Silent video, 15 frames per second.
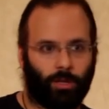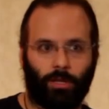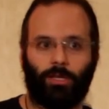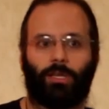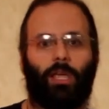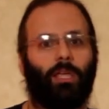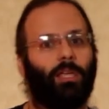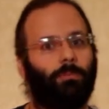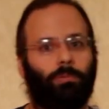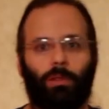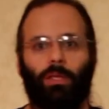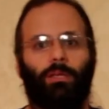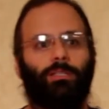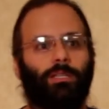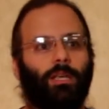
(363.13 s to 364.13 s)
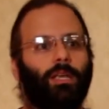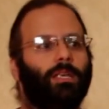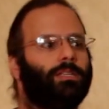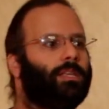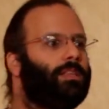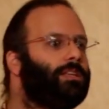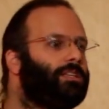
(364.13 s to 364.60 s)
really taking place.
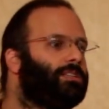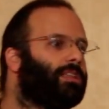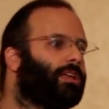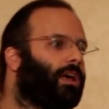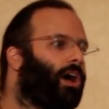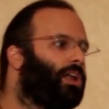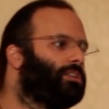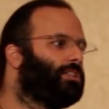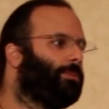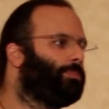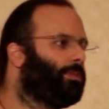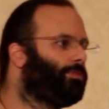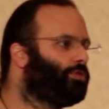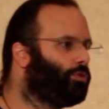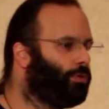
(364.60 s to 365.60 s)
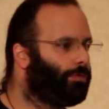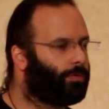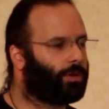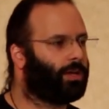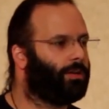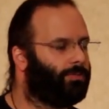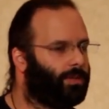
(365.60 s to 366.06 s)
See, this is the concept of true
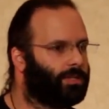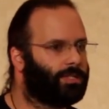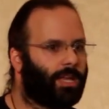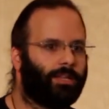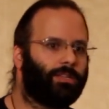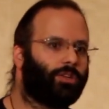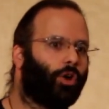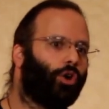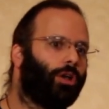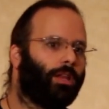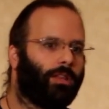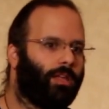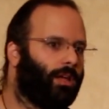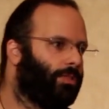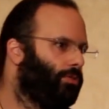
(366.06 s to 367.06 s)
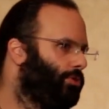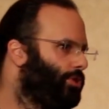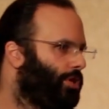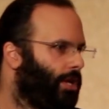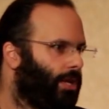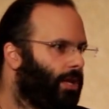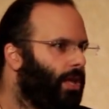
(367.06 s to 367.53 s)
forgiveness and turning the other
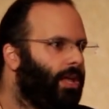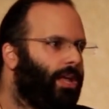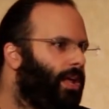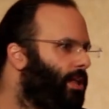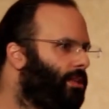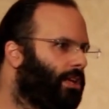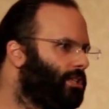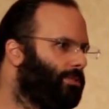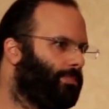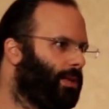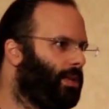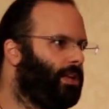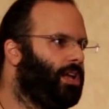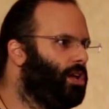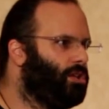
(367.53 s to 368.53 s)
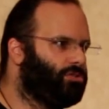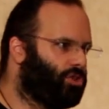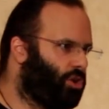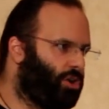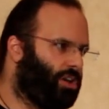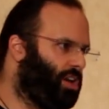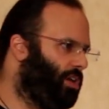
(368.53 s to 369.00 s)
cheek. It doesn't mean
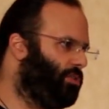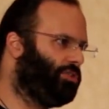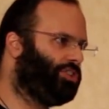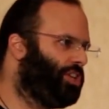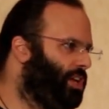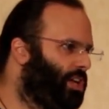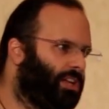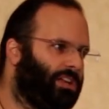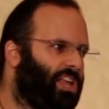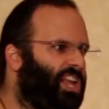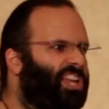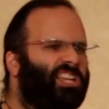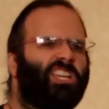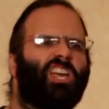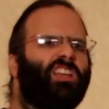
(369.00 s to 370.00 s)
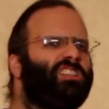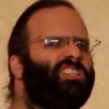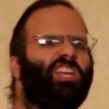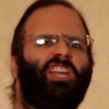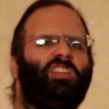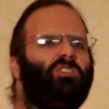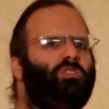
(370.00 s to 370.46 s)
turn the other cheek and
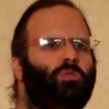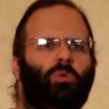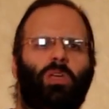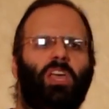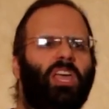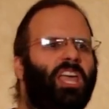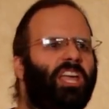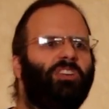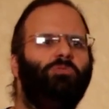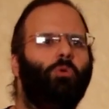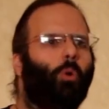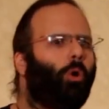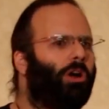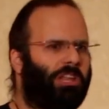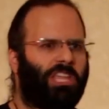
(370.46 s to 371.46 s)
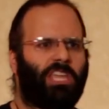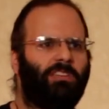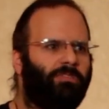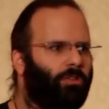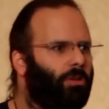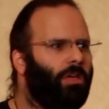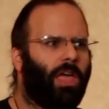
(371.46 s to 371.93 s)
continue to ignore
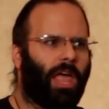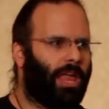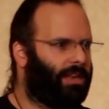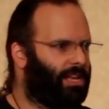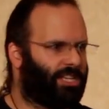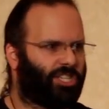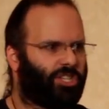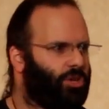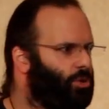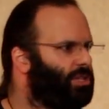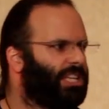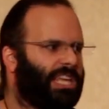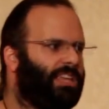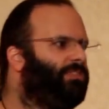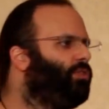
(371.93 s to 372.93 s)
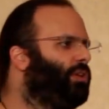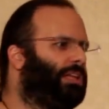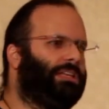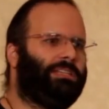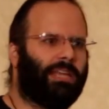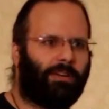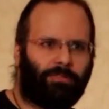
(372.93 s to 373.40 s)
evil and excuse evil
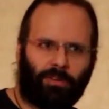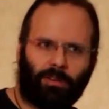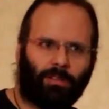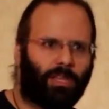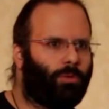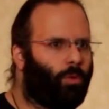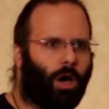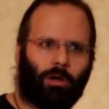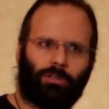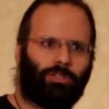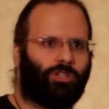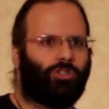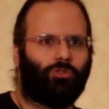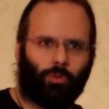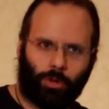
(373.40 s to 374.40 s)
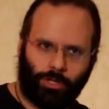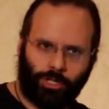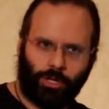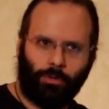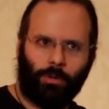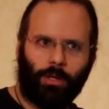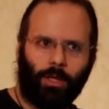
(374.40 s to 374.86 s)
indefinitely while it destroys
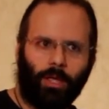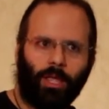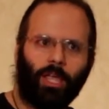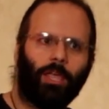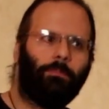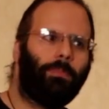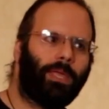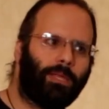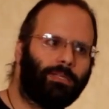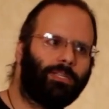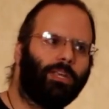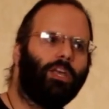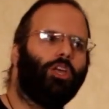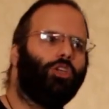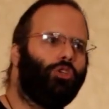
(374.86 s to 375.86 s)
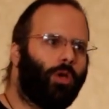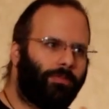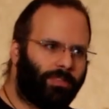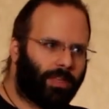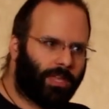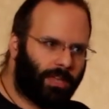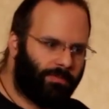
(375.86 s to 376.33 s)
you. It means you
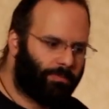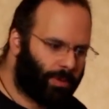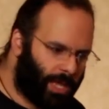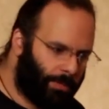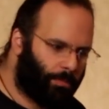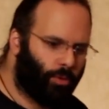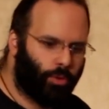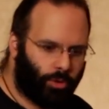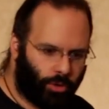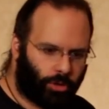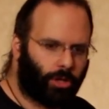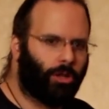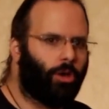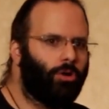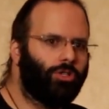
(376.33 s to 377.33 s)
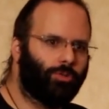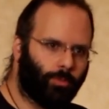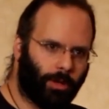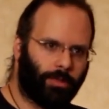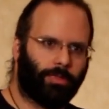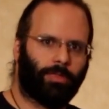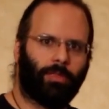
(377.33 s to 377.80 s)
have to give people who you're close
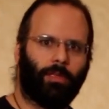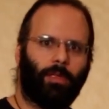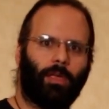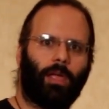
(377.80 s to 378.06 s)
with